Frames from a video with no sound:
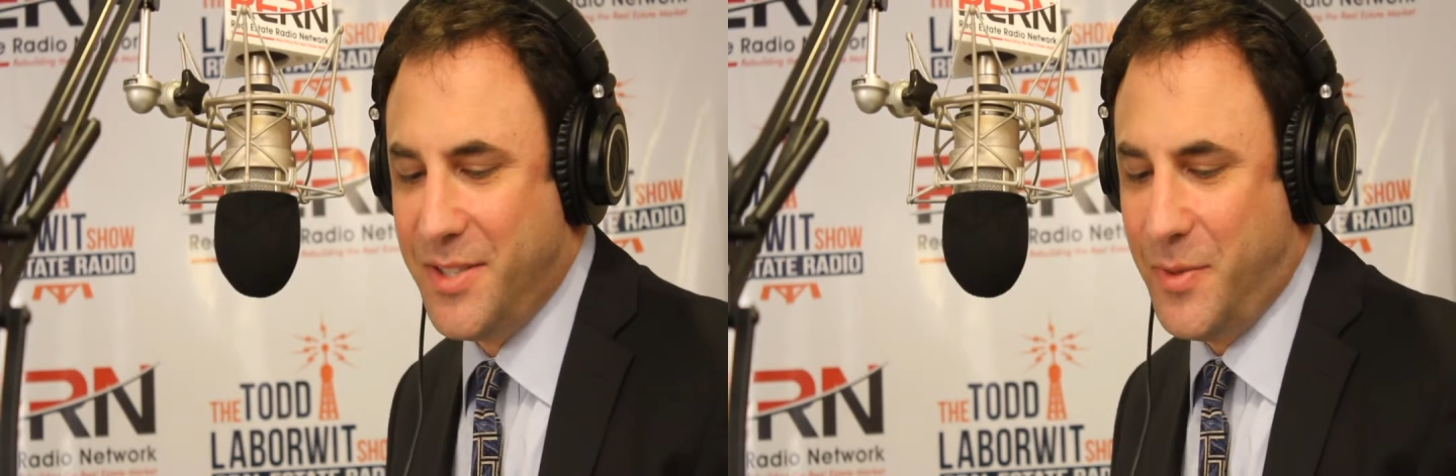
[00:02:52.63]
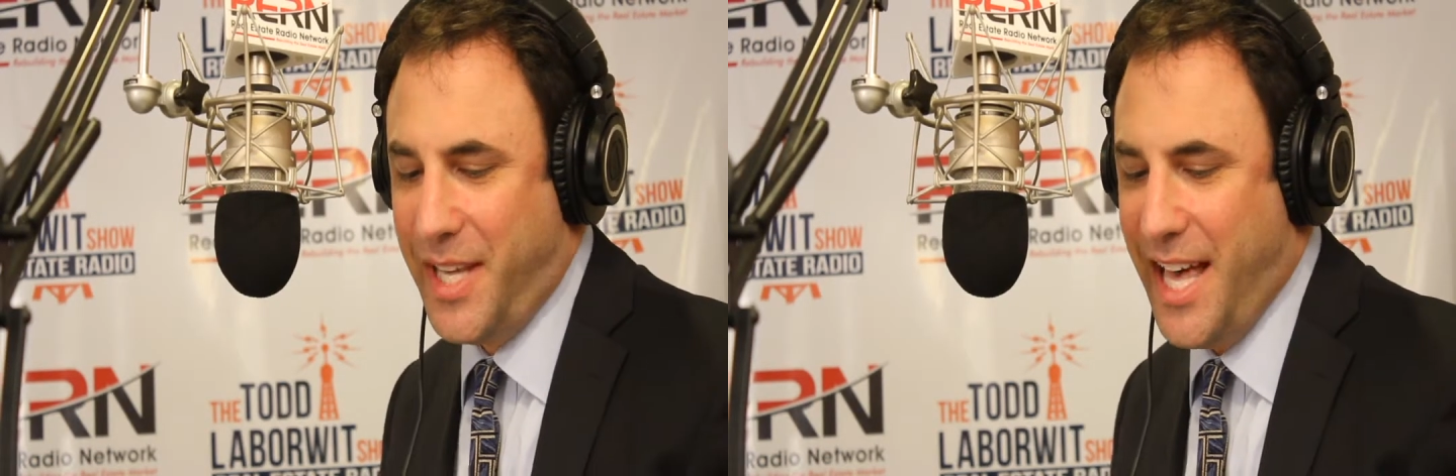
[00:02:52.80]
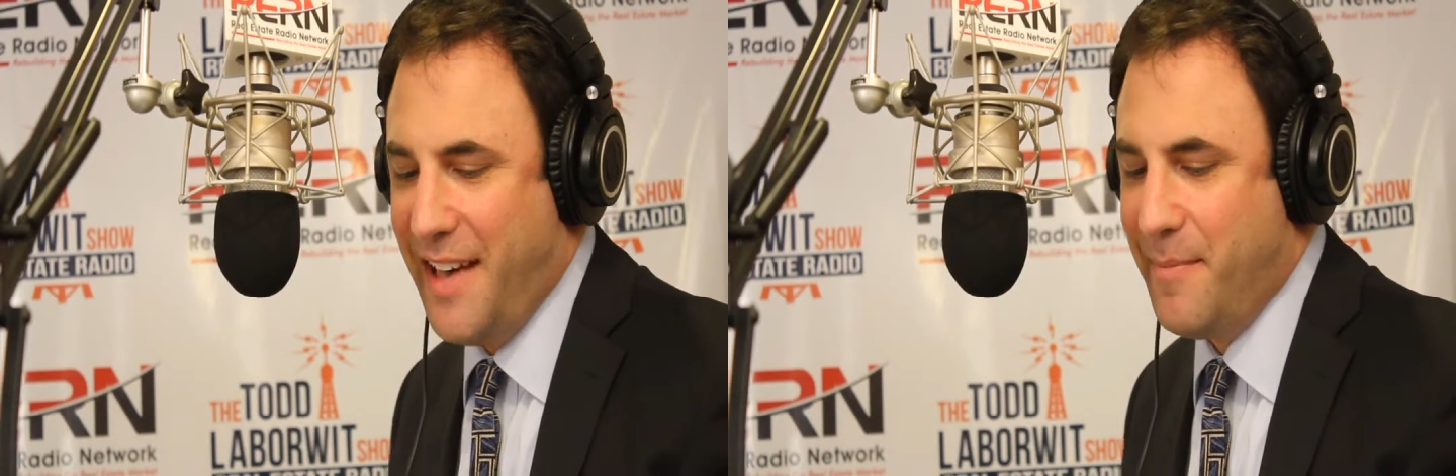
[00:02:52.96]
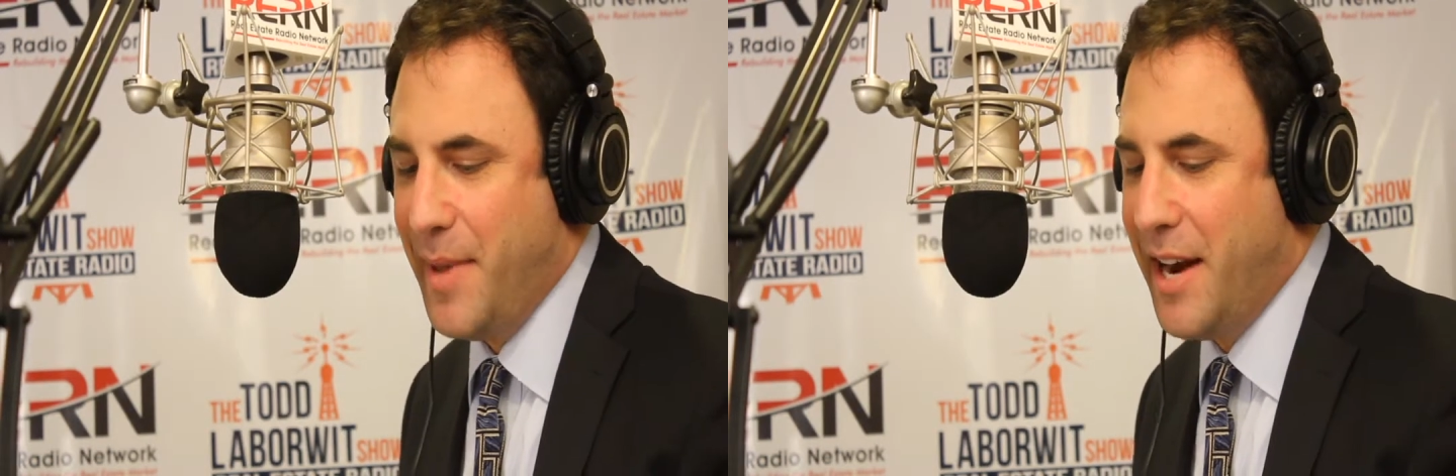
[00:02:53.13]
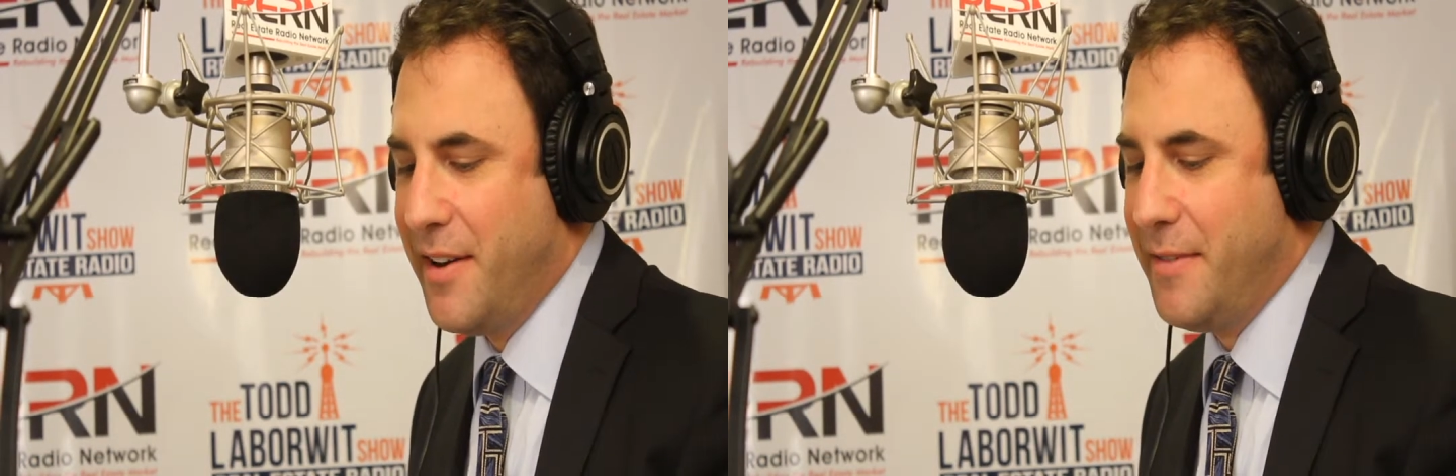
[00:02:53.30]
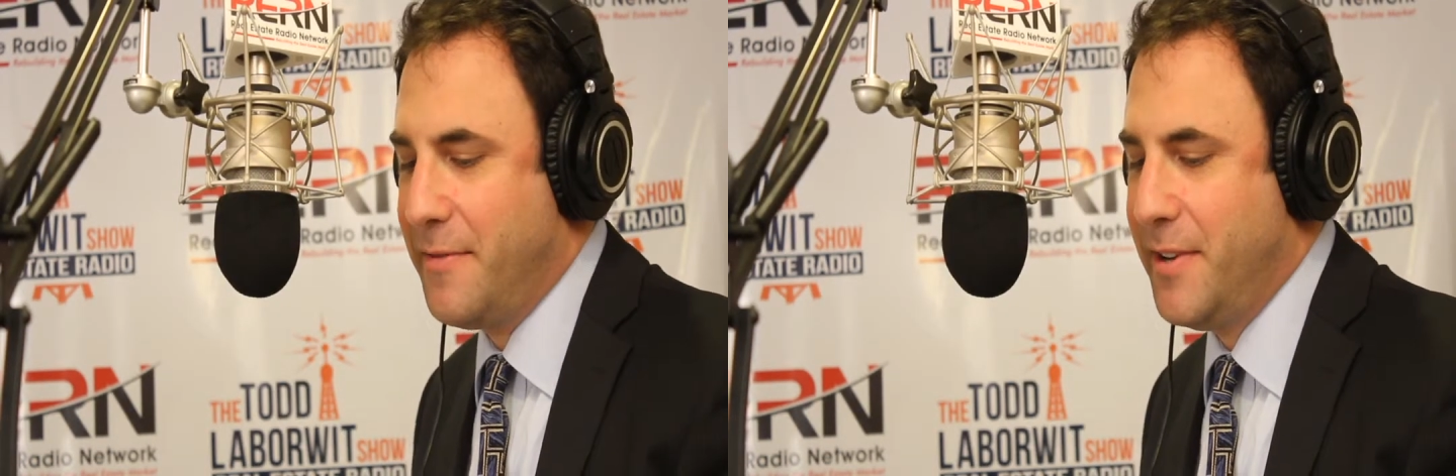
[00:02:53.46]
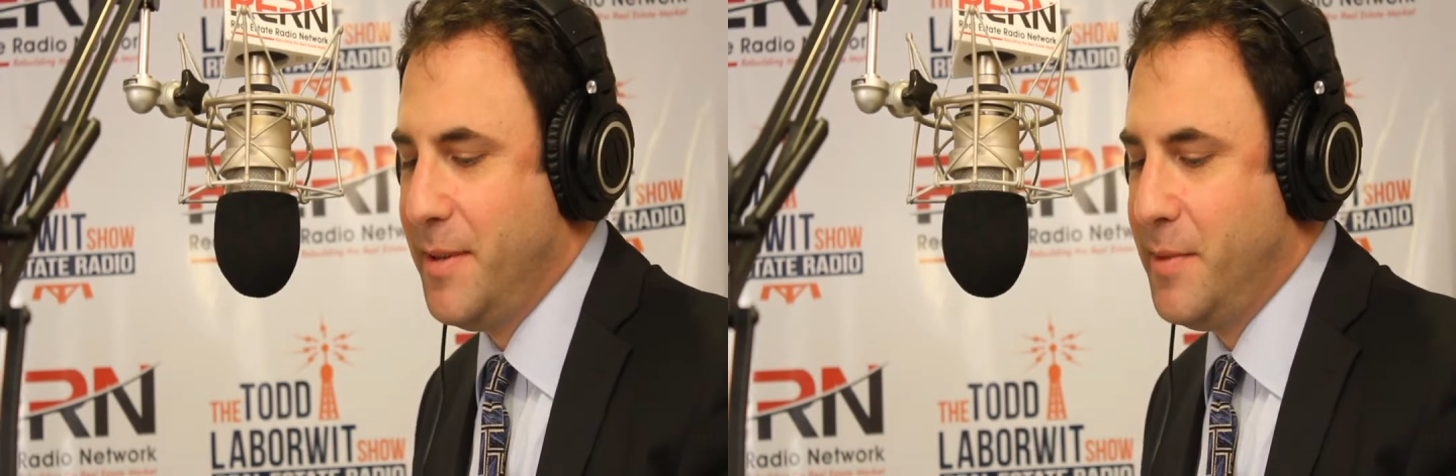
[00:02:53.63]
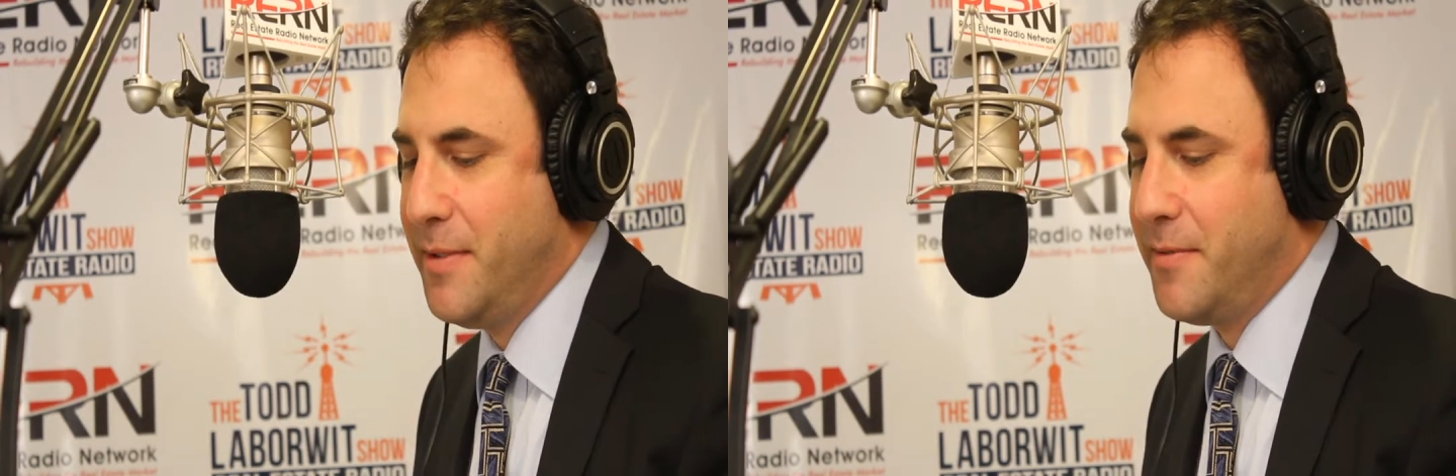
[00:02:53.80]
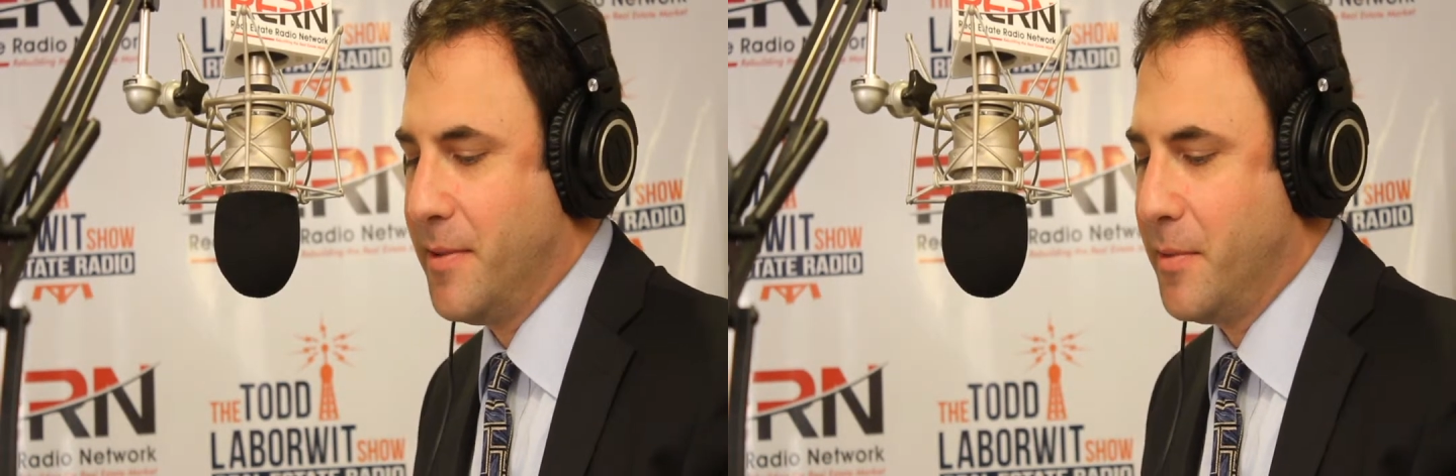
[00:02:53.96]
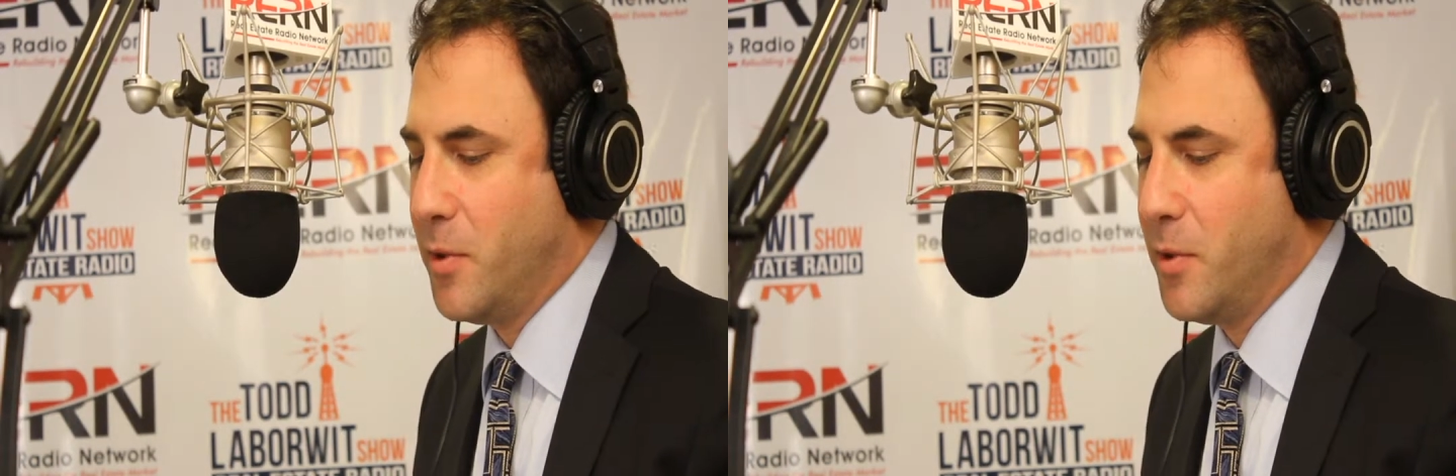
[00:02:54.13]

we have Barry Friedman from